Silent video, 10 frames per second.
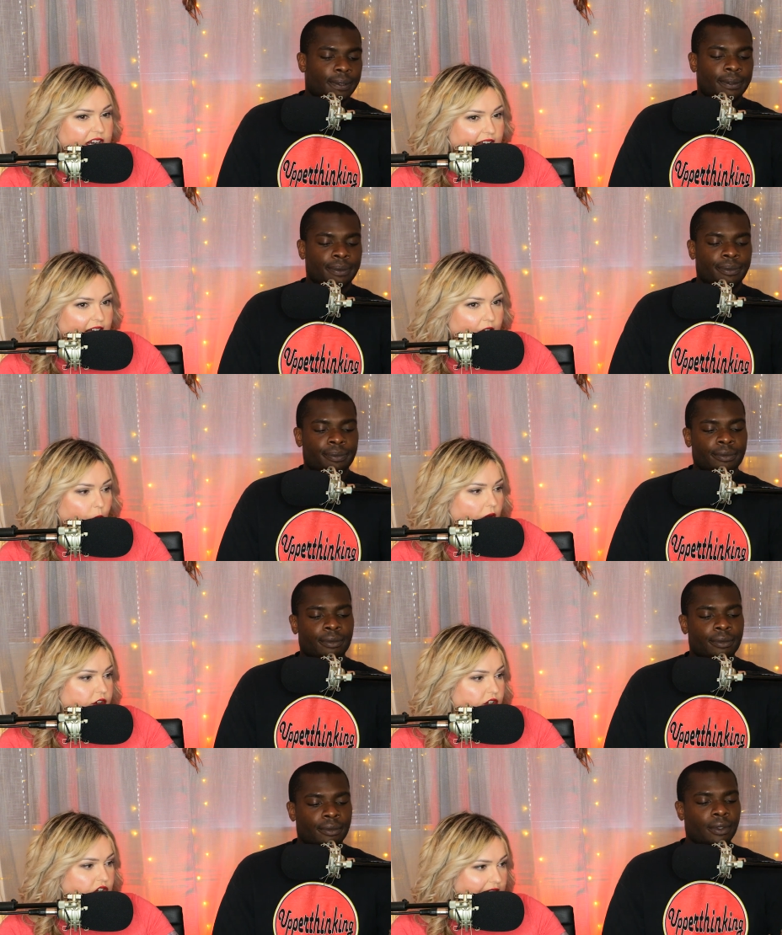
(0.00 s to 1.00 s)
Speaker 1: it out,
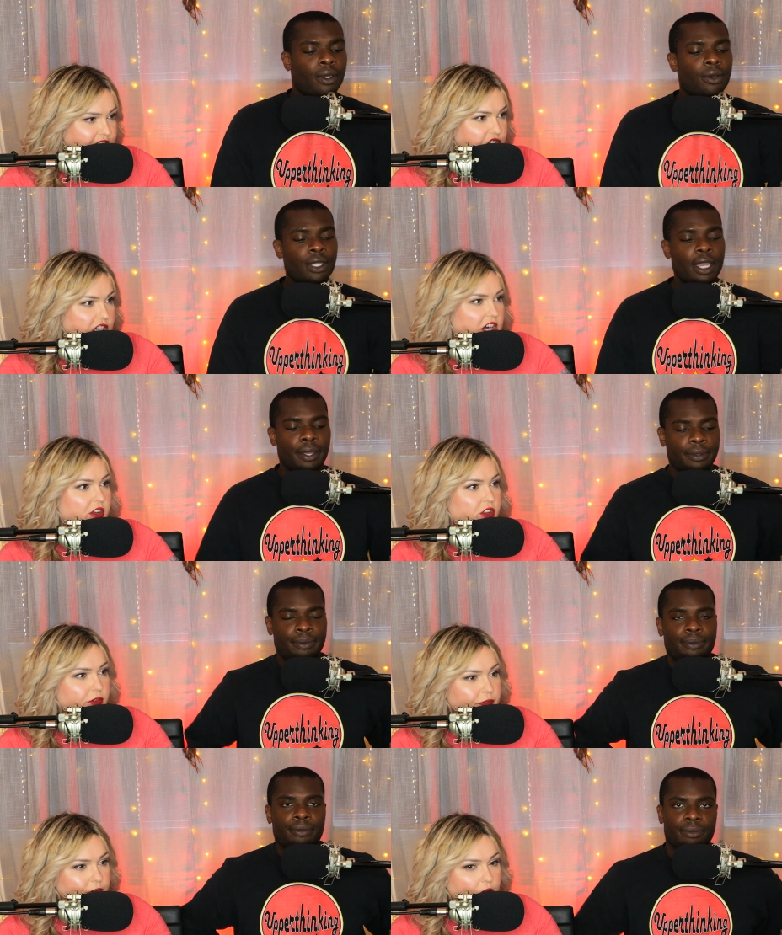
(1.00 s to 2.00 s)
whether hashing oh, yeah. it out on
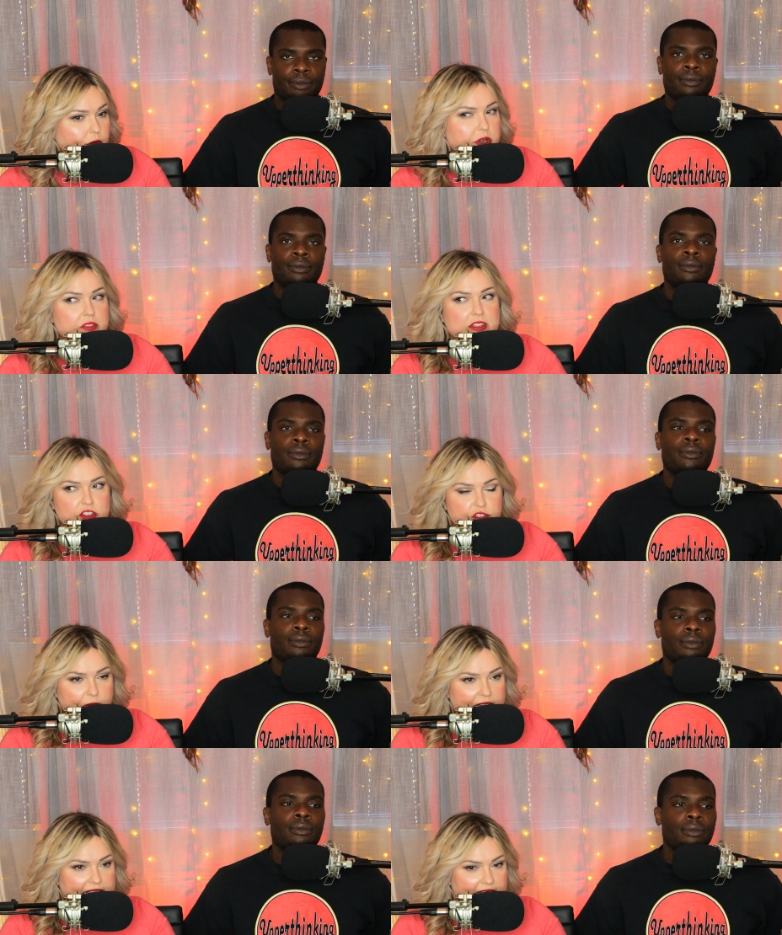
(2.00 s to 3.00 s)
the phone and then
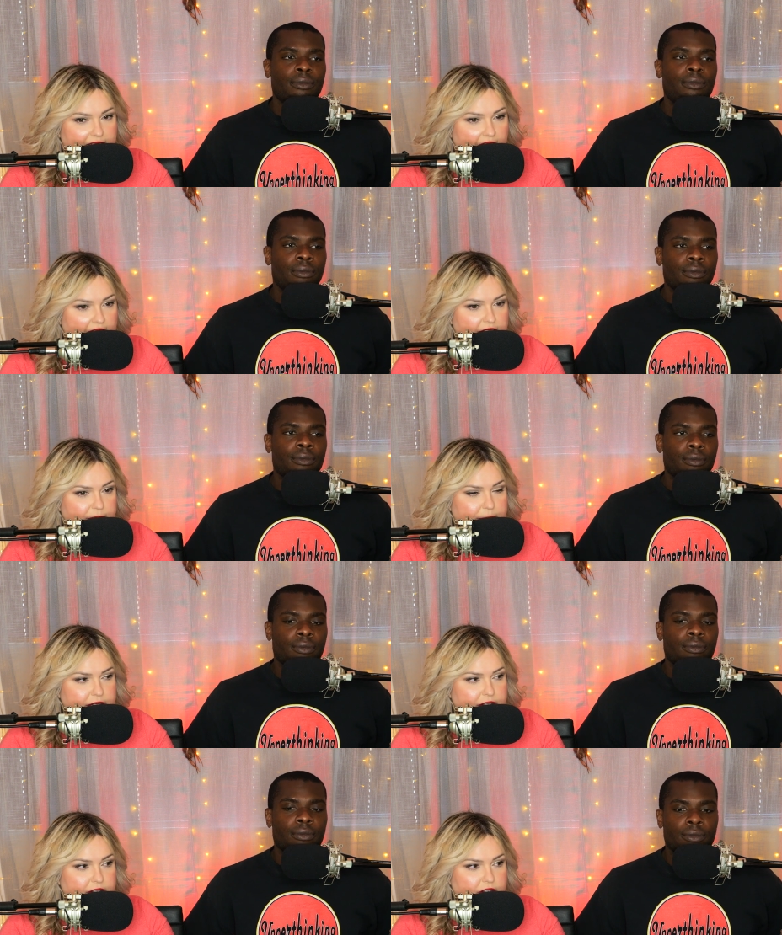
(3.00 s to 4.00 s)
doing it live,
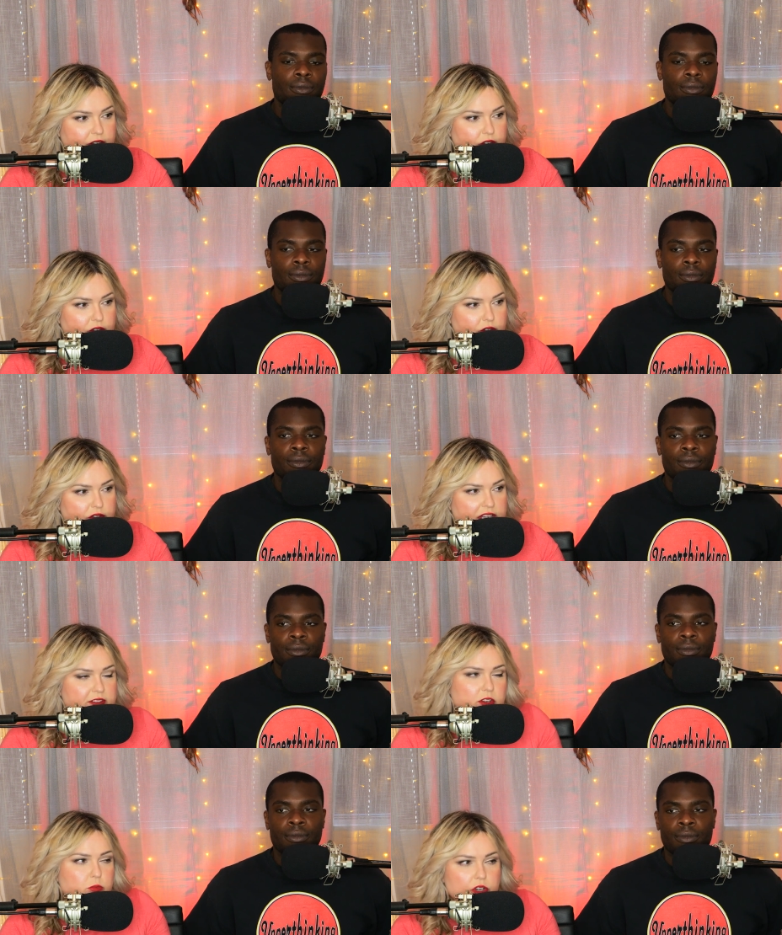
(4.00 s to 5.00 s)
but
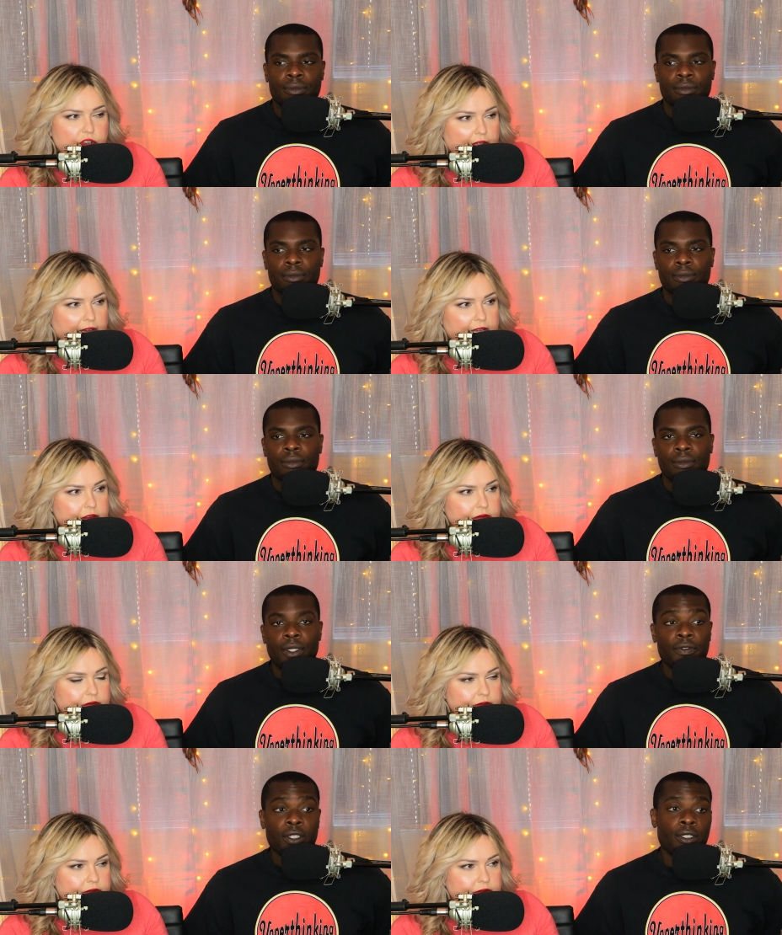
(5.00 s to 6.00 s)
David didn't want to do that.
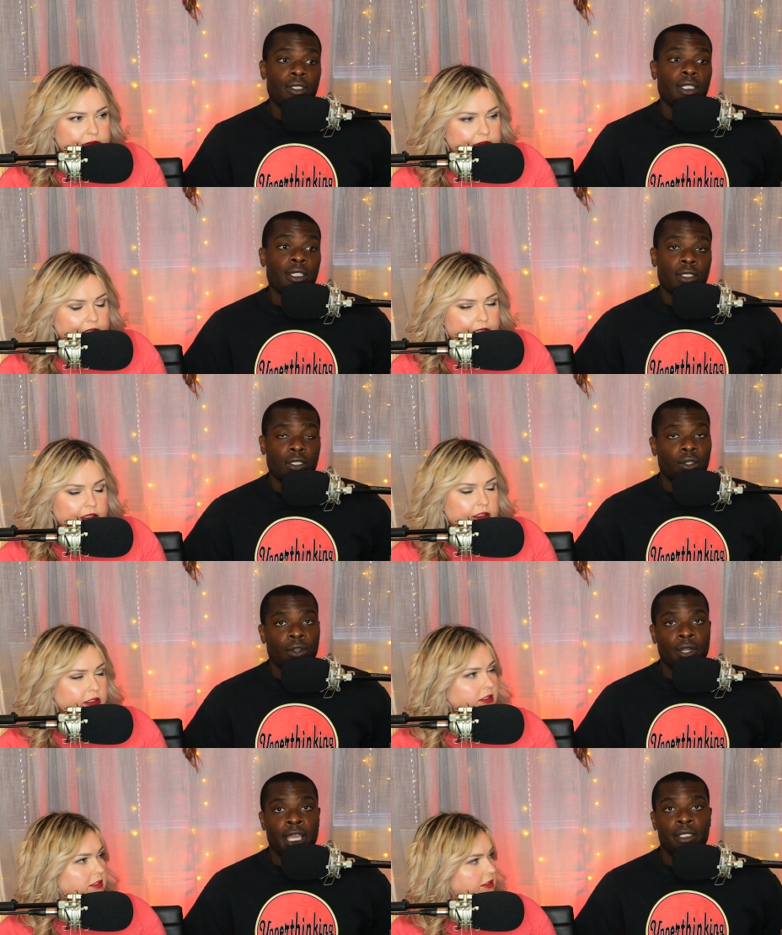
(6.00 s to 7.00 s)
Speaker 2: You have to understand this is a
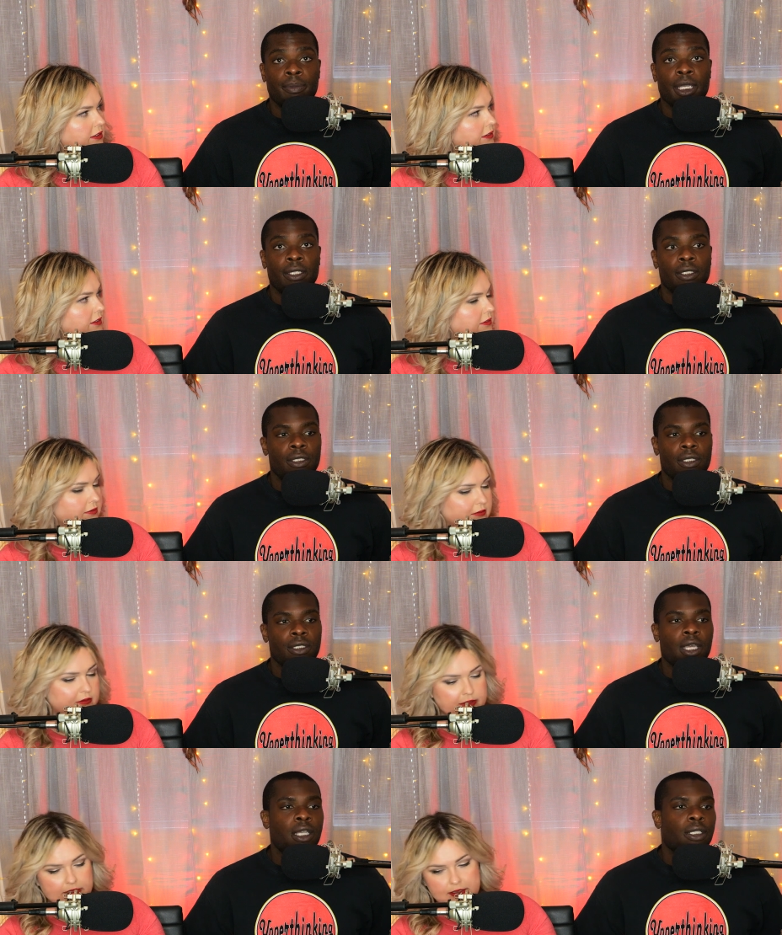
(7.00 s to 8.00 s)
grown ass man. This
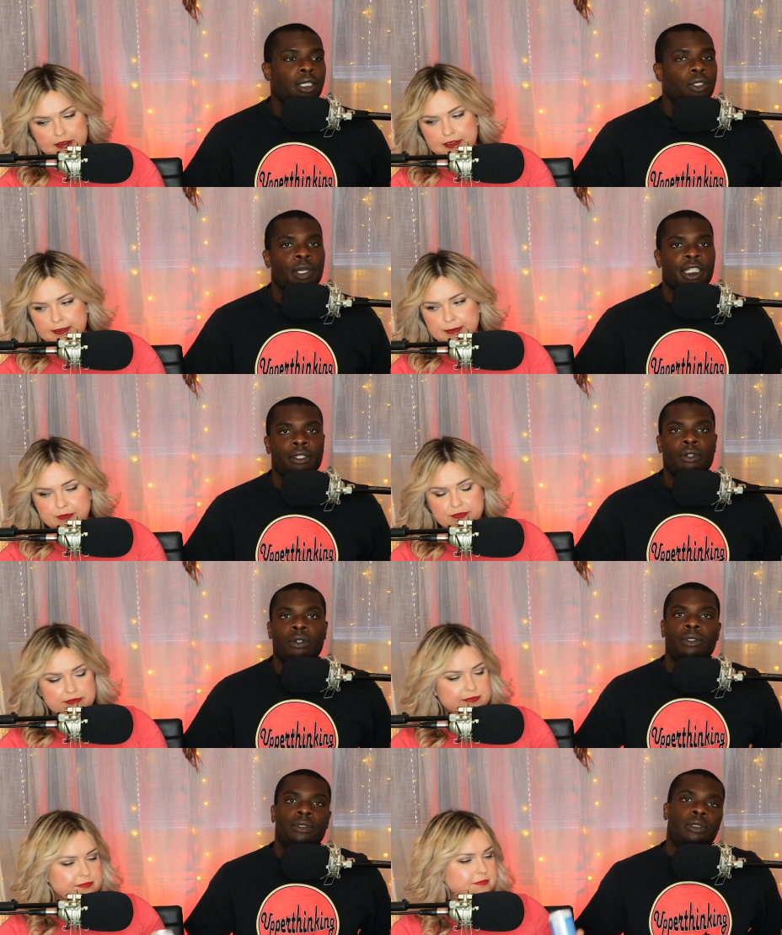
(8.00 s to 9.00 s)
is not a 20 year
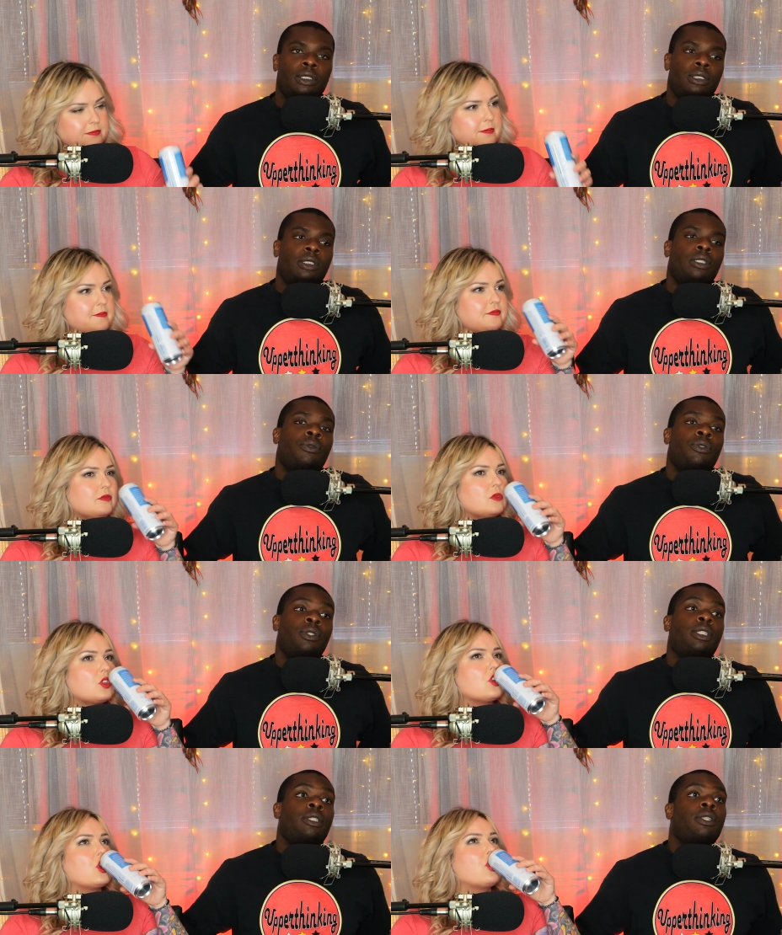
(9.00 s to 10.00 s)
old. This is someone
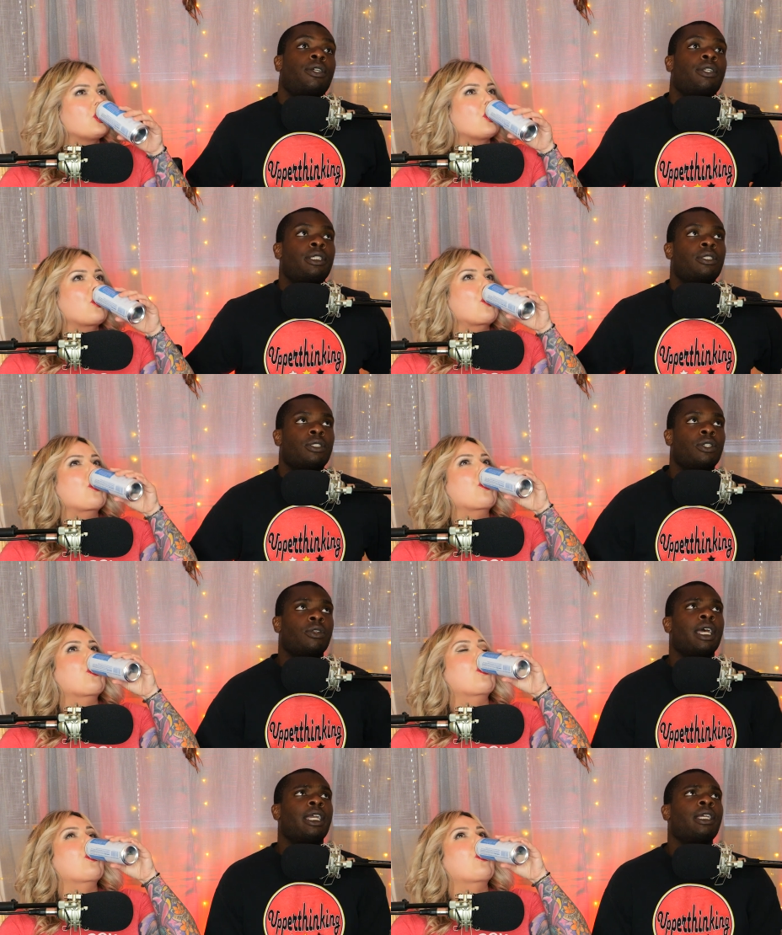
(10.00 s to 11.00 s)
who's in his 30s.
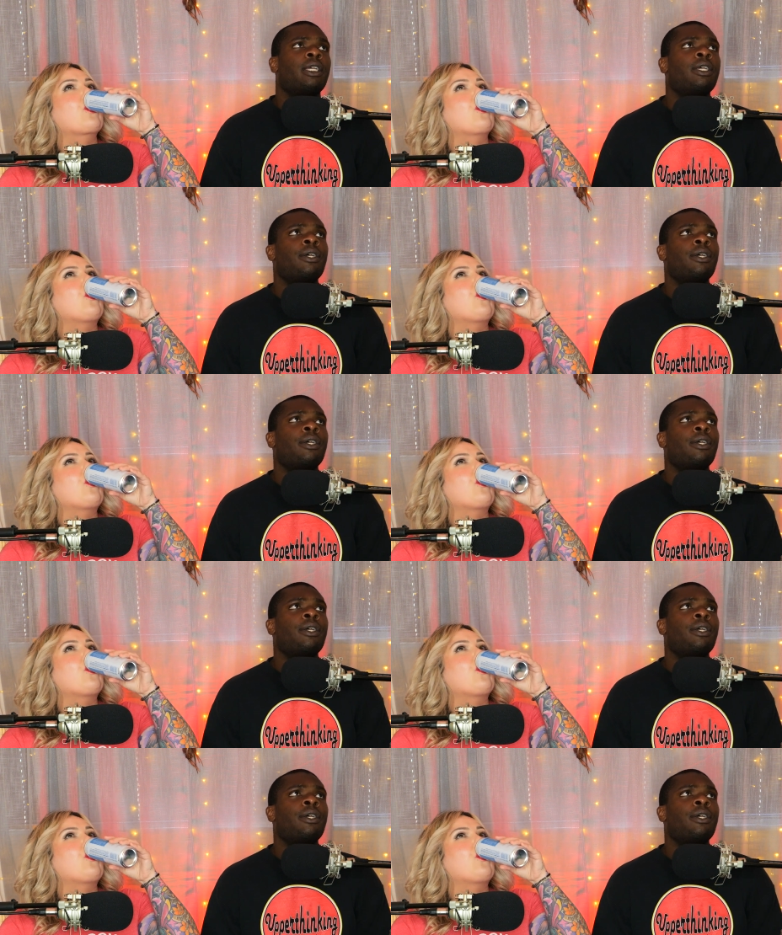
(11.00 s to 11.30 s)
So, like,